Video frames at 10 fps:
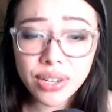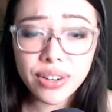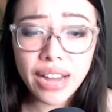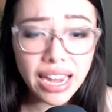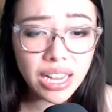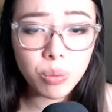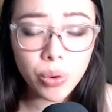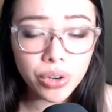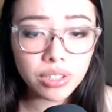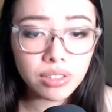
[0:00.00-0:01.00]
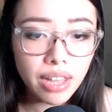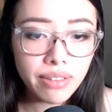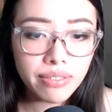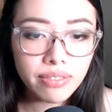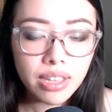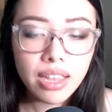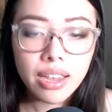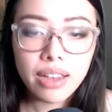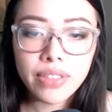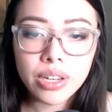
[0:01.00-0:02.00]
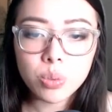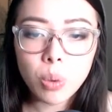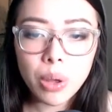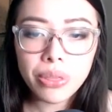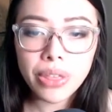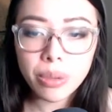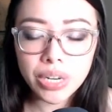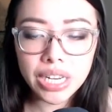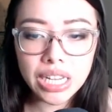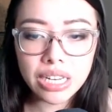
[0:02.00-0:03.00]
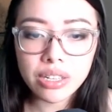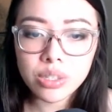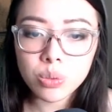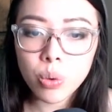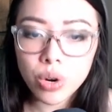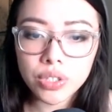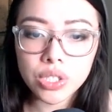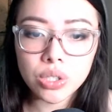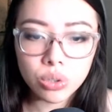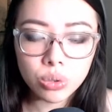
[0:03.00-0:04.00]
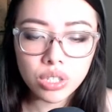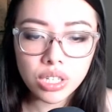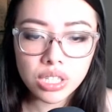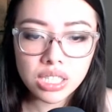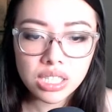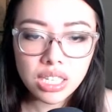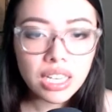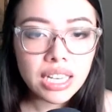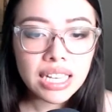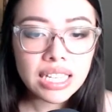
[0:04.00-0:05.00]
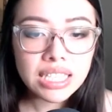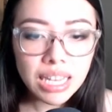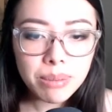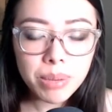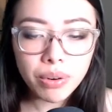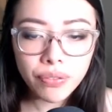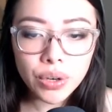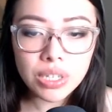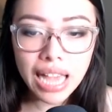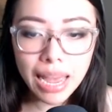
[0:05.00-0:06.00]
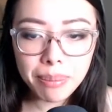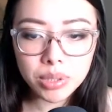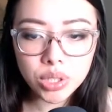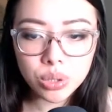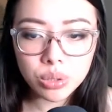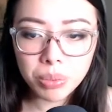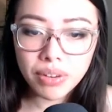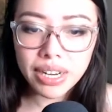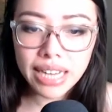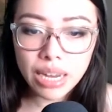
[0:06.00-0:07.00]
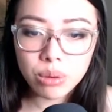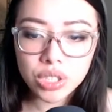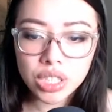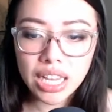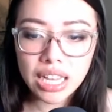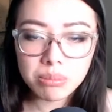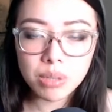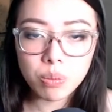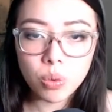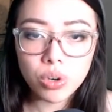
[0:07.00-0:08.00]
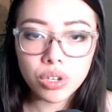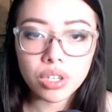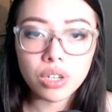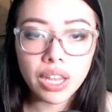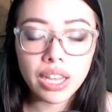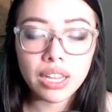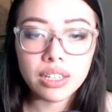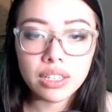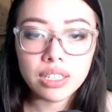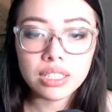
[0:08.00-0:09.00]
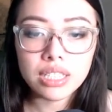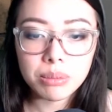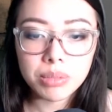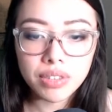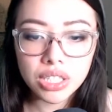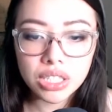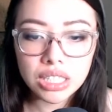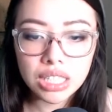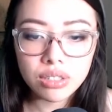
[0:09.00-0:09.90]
any water left? If there's one thing we need, it's water from Dolores. Timmy prefers apple juice, but right now we should get him some water. Okay, time to ration it out.